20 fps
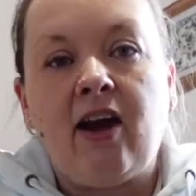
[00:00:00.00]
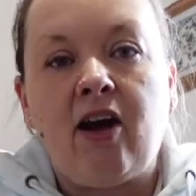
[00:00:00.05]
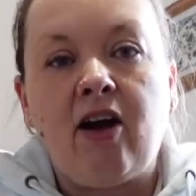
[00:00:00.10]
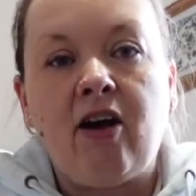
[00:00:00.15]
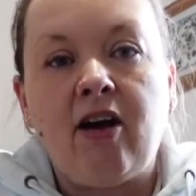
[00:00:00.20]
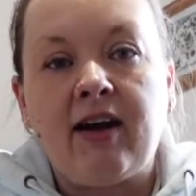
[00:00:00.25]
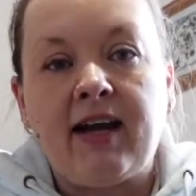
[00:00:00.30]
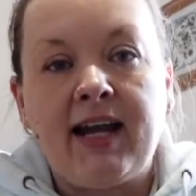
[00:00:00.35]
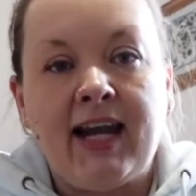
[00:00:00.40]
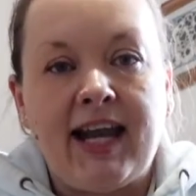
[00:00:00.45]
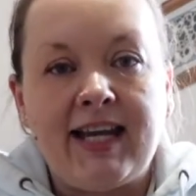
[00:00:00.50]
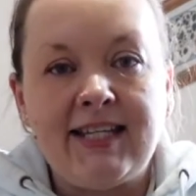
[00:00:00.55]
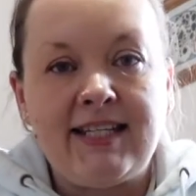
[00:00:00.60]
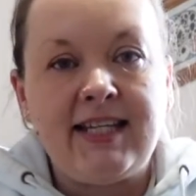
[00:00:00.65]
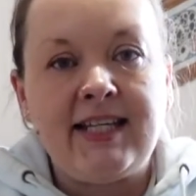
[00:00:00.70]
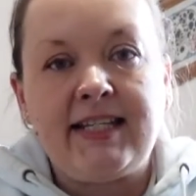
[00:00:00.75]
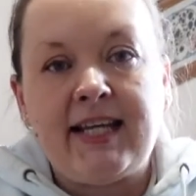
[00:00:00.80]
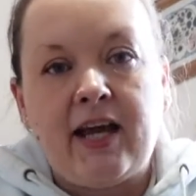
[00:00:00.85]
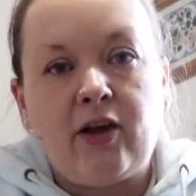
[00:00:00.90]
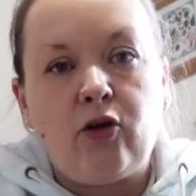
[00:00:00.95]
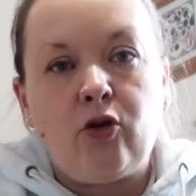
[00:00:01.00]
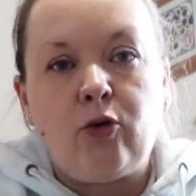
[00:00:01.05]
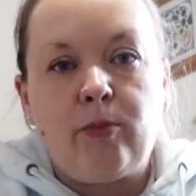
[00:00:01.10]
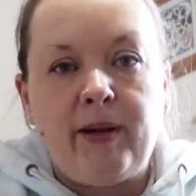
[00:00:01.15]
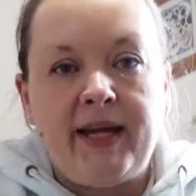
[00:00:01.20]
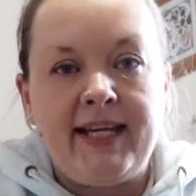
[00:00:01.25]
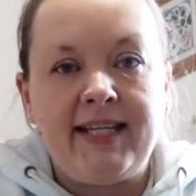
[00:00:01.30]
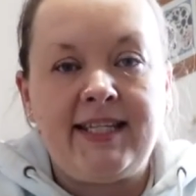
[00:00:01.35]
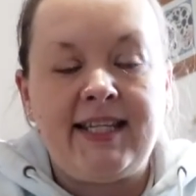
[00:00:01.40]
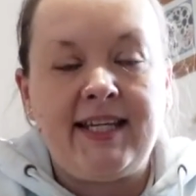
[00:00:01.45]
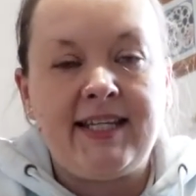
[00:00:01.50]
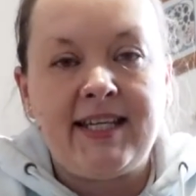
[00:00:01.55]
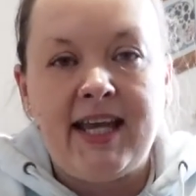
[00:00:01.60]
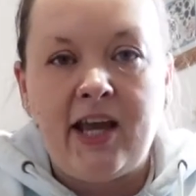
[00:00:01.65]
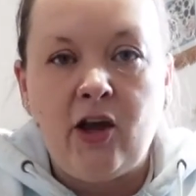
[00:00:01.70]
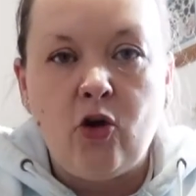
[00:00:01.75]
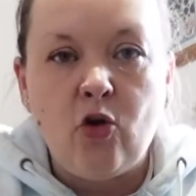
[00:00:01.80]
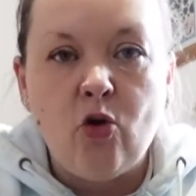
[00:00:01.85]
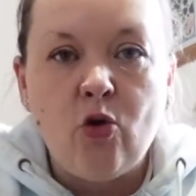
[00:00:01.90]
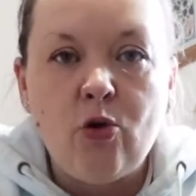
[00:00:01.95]
are classic decor pieces
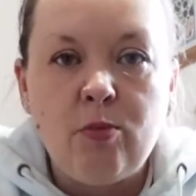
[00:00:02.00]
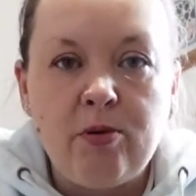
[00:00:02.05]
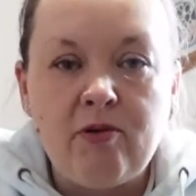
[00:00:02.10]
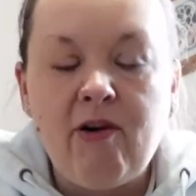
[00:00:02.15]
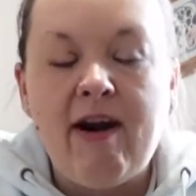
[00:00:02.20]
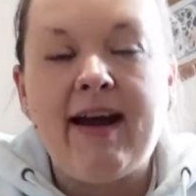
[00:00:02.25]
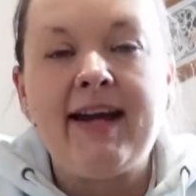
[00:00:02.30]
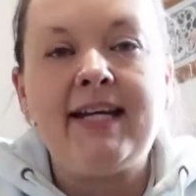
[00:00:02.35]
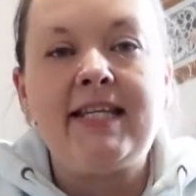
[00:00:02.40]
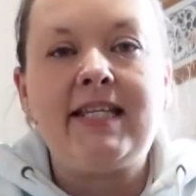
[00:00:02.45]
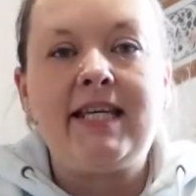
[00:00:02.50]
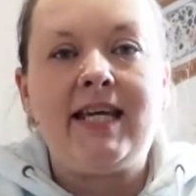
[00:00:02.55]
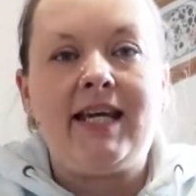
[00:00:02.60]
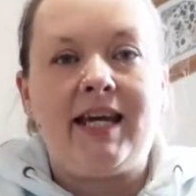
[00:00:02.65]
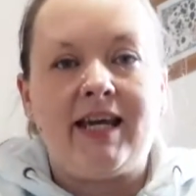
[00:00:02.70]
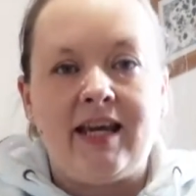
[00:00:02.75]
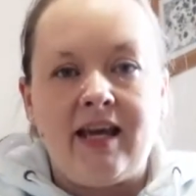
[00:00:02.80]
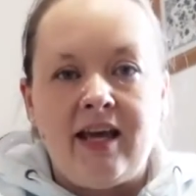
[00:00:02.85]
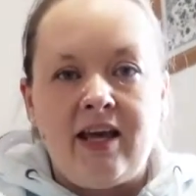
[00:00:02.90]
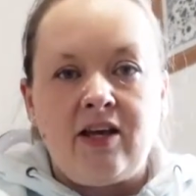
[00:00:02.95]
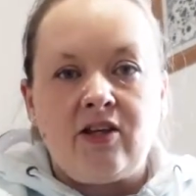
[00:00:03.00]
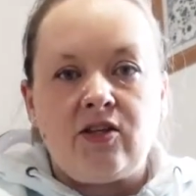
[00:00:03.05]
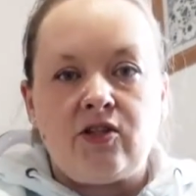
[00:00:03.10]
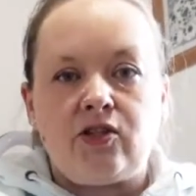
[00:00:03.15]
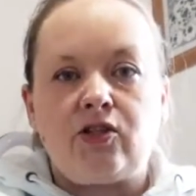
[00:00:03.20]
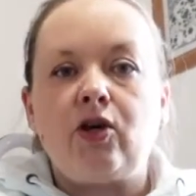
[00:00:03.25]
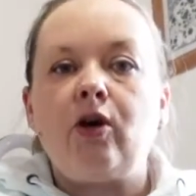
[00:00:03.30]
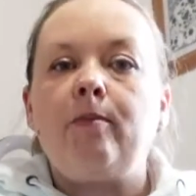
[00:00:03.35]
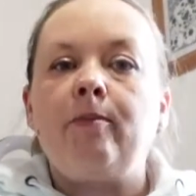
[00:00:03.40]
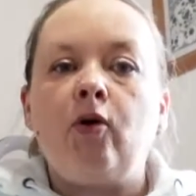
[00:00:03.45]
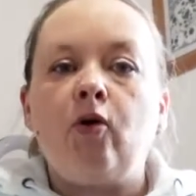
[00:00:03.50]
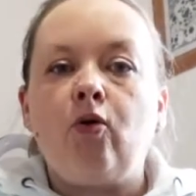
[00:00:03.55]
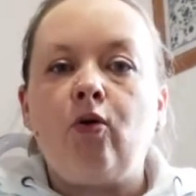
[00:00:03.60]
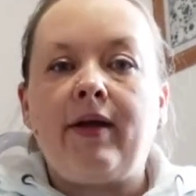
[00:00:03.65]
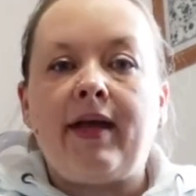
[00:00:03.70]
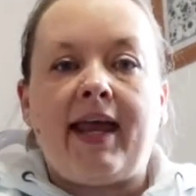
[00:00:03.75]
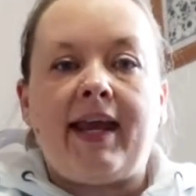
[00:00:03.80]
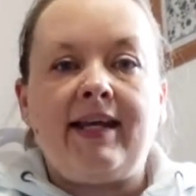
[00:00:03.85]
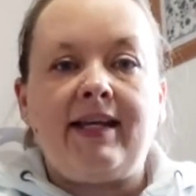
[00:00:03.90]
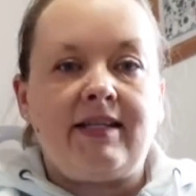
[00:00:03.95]
incorporating some
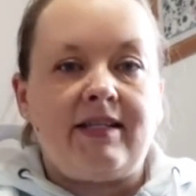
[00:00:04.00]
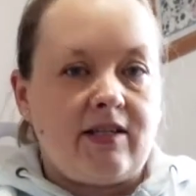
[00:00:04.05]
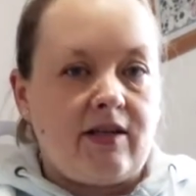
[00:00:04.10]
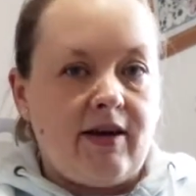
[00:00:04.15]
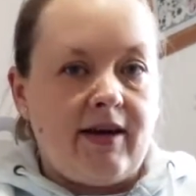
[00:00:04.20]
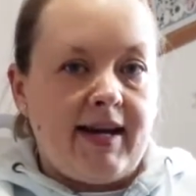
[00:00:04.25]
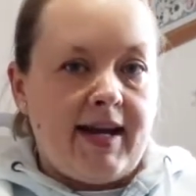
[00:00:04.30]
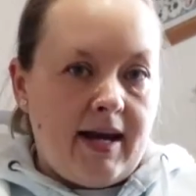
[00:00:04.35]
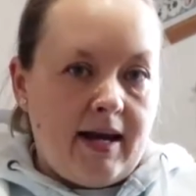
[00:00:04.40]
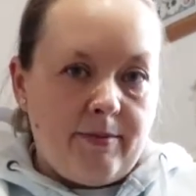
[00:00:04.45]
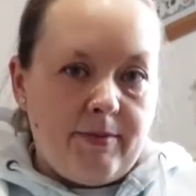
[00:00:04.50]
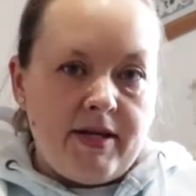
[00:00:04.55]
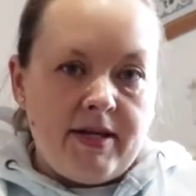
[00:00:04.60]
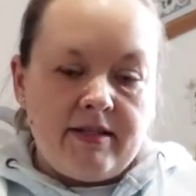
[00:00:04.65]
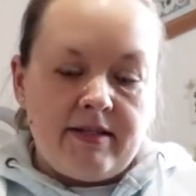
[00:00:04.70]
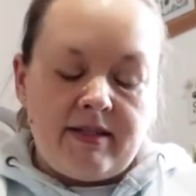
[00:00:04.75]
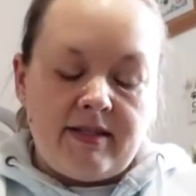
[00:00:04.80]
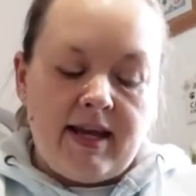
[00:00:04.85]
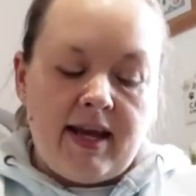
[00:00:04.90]
organic design elements.